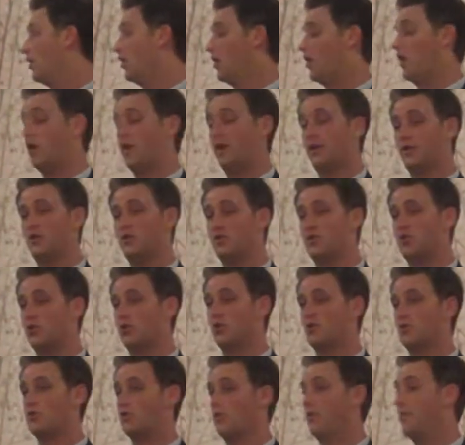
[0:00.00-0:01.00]
Audit
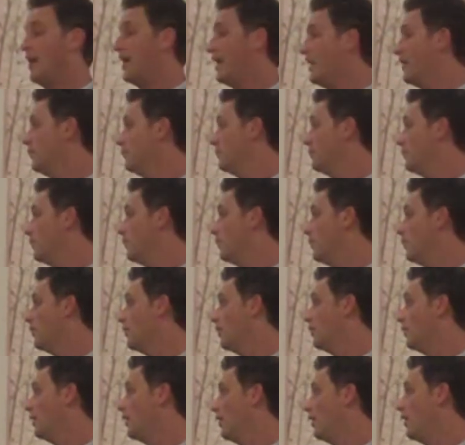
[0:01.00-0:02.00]
concerns remain,
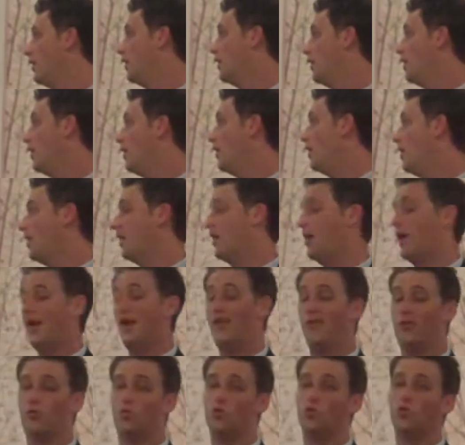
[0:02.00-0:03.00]

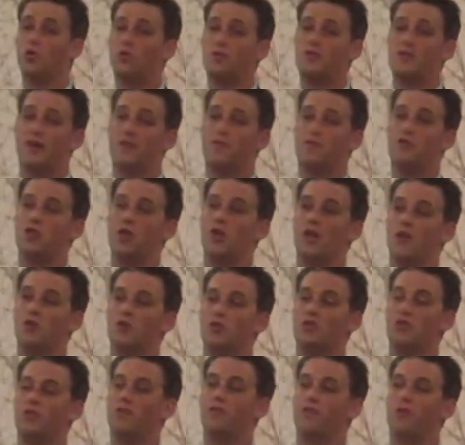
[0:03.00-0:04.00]
and the rules have
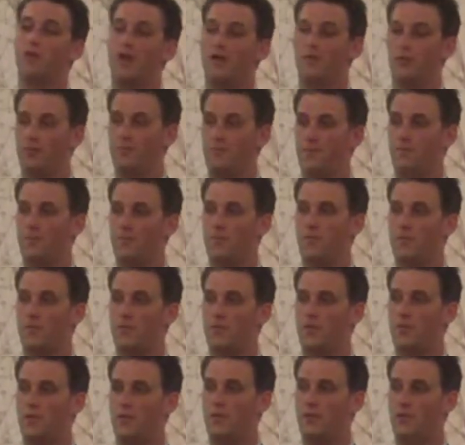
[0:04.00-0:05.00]
changed forever.
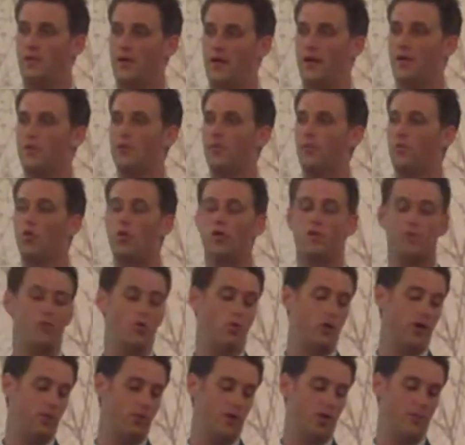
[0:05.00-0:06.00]
Now, the important
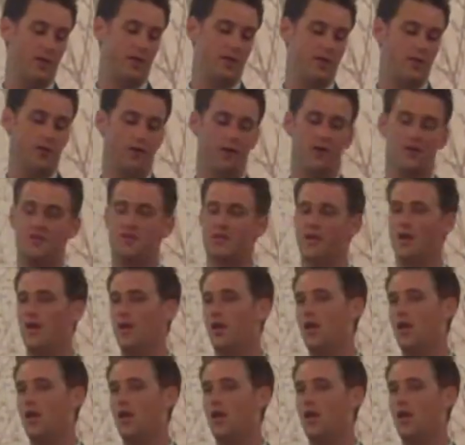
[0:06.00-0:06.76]
point I want to make here is